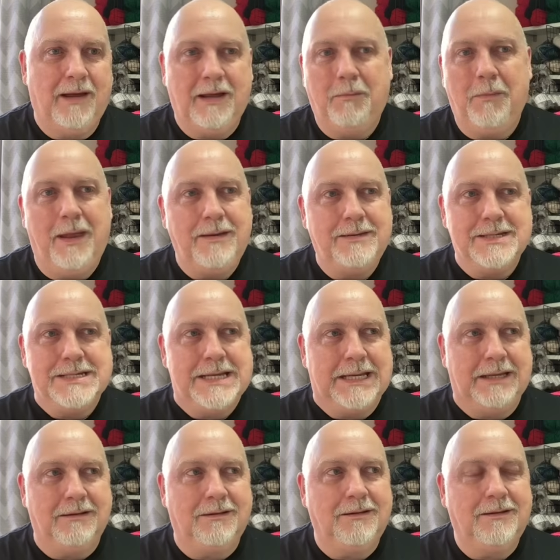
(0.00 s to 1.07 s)
how men did
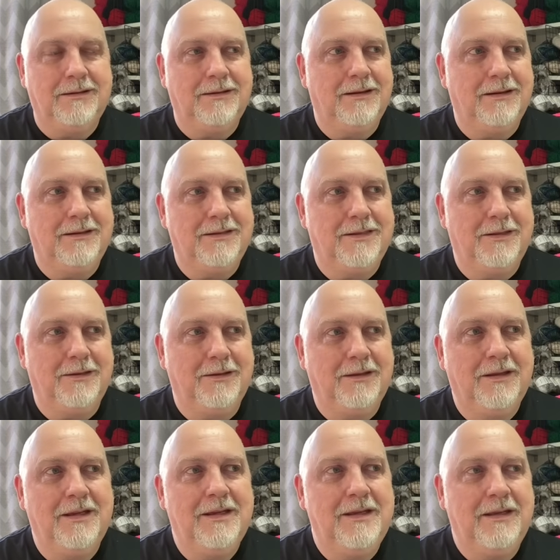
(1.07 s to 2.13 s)
it, and that
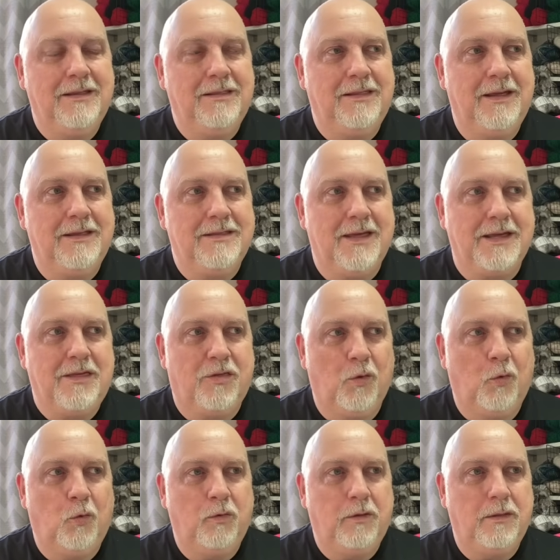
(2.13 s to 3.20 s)
they
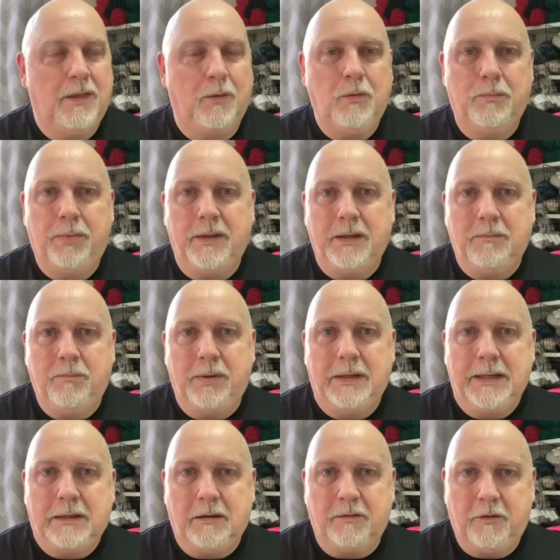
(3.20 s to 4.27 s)
thought that they were being
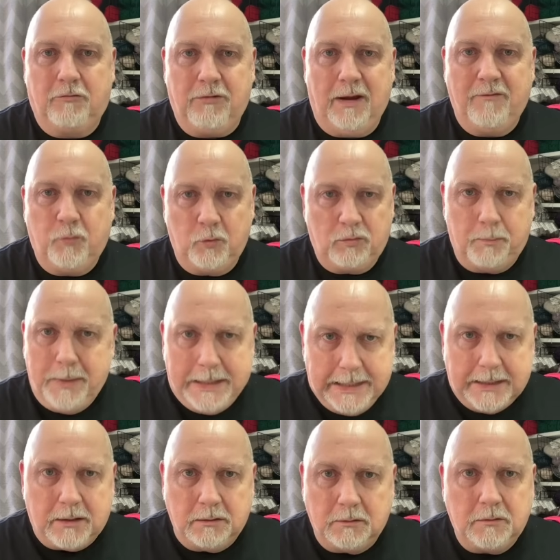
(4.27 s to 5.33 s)
belittled. The craft was
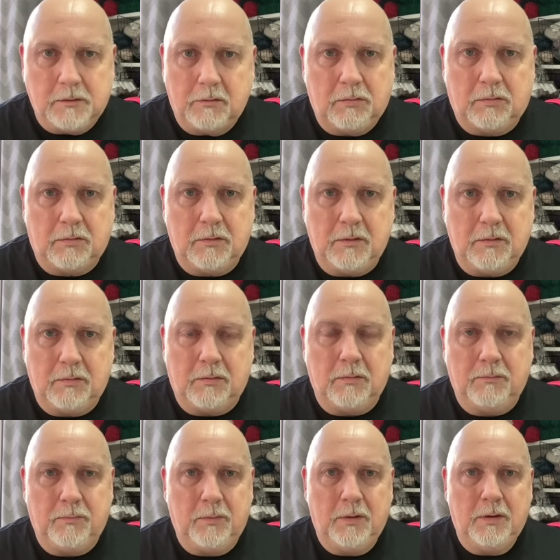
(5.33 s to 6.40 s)
belittled as
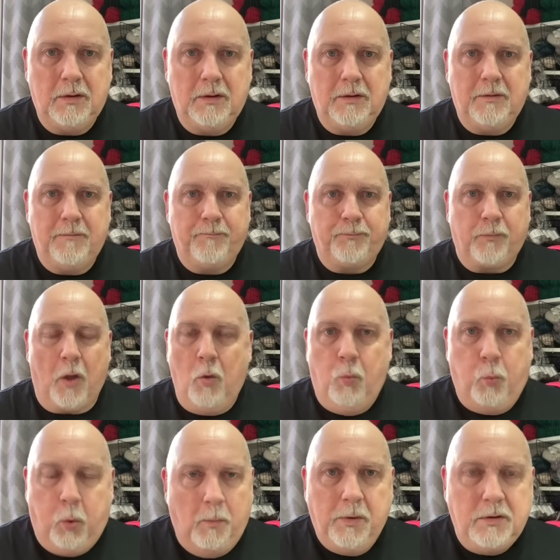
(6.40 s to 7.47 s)
a
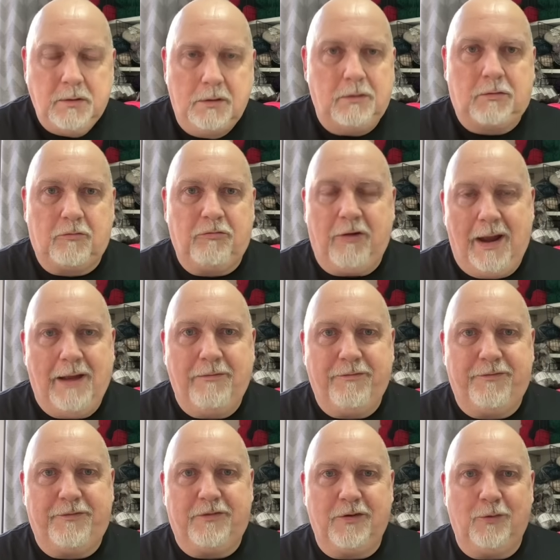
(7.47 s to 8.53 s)
woman's
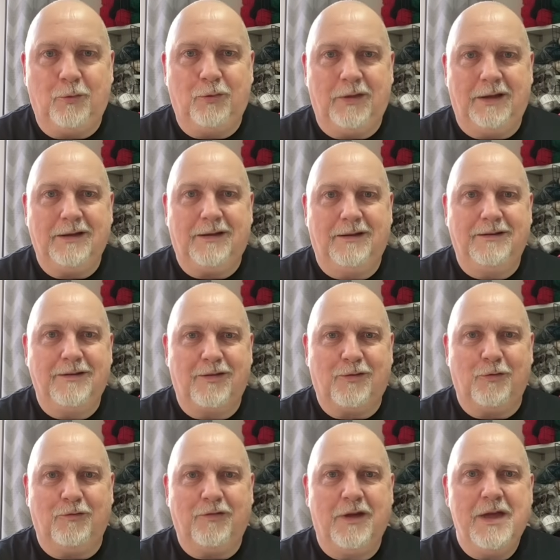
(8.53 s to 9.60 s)
craft and all that kind of
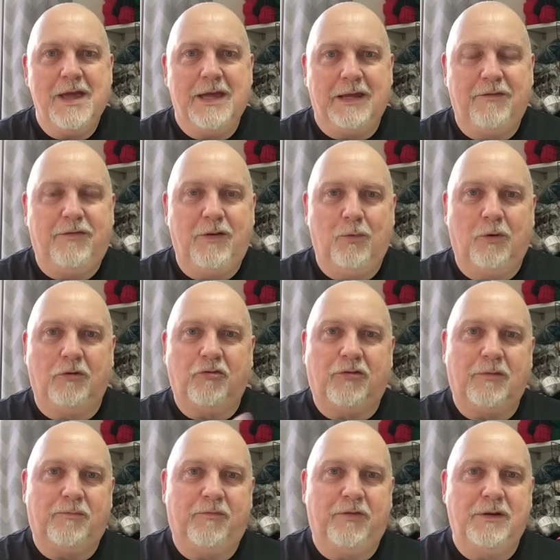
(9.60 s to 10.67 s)
stuff. If you watched
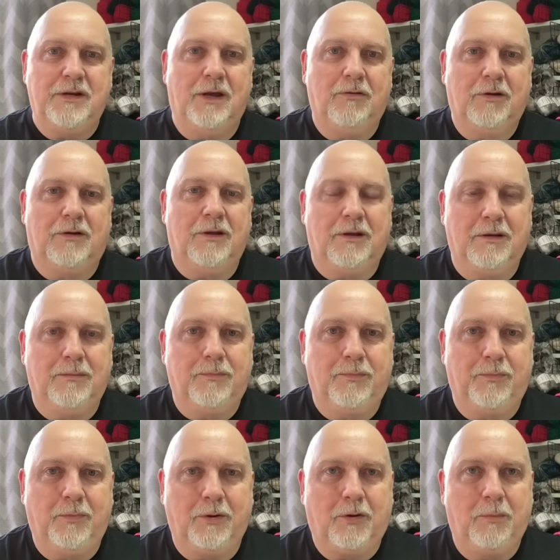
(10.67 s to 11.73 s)
a video, a
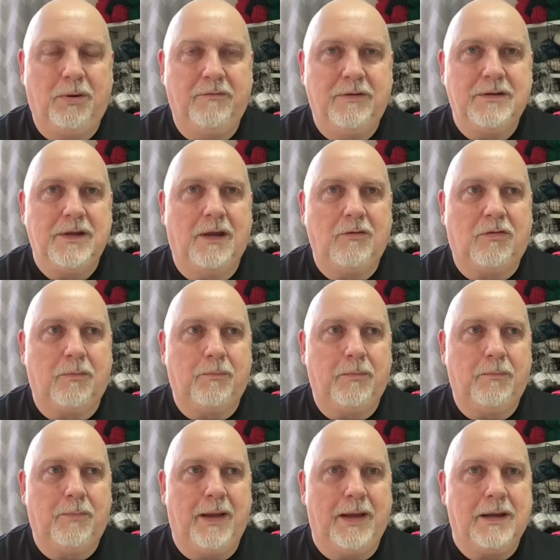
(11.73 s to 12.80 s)
couple of videos
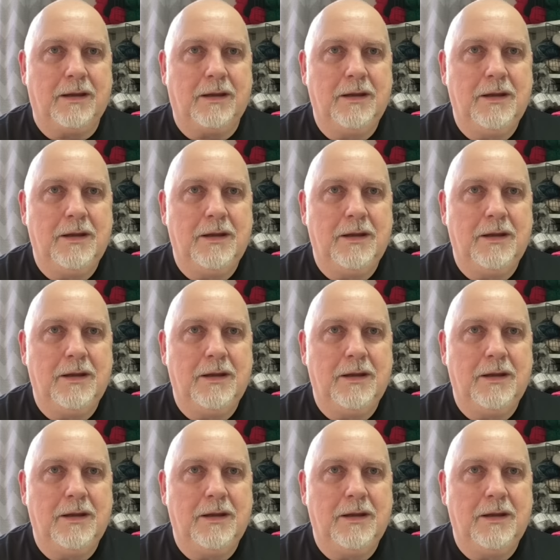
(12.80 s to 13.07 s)
back,